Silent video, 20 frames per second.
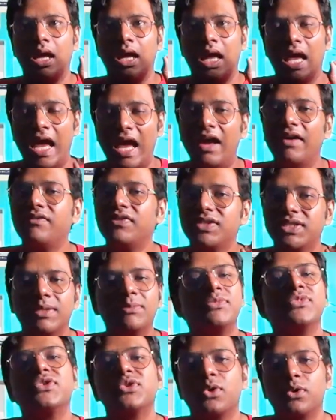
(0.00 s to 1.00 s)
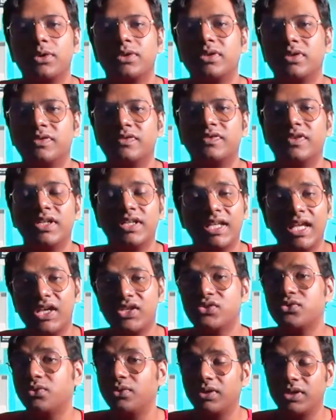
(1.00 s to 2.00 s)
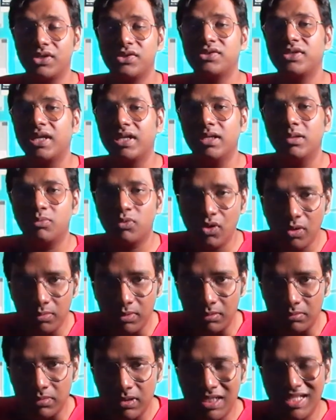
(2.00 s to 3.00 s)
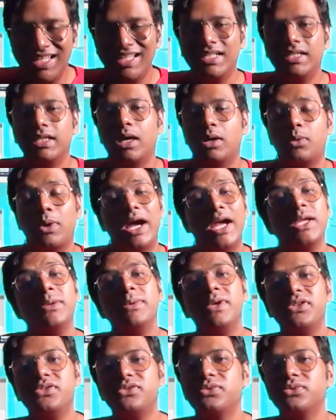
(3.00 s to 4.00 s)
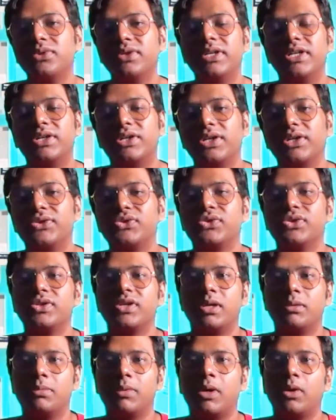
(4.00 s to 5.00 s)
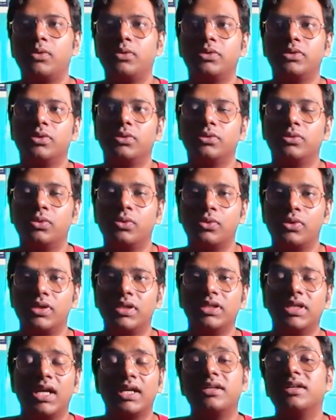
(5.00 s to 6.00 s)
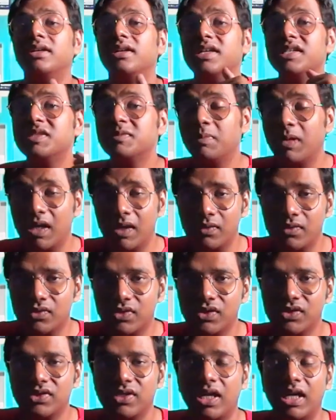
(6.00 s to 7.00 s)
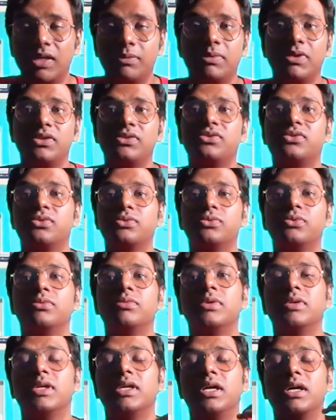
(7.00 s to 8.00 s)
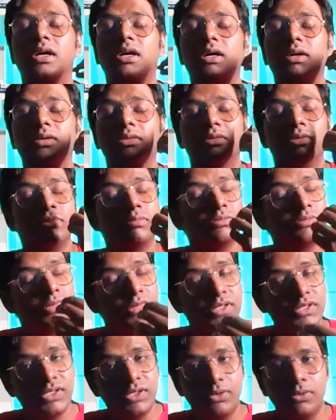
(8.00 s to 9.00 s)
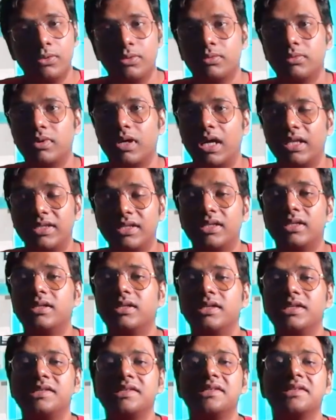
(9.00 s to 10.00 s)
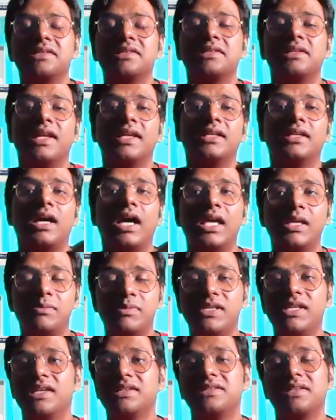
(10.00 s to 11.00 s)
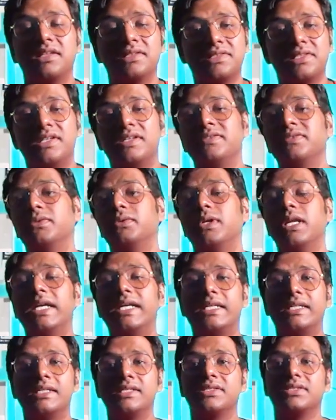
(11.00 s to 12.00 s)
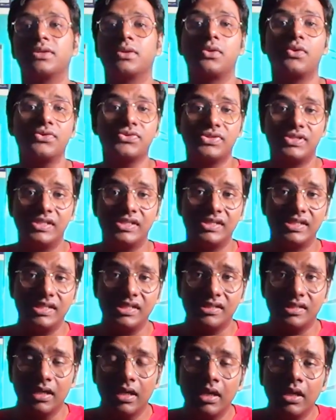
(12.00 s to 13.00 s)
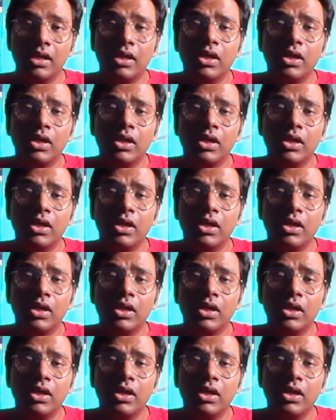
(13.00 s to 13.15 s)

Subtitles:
have some sort of a gastrointestinal problem. Now, I went through the literature about oral gut disbiosis. I went through, other diseases like IBS, ulcerative colitis, Crohn's disease,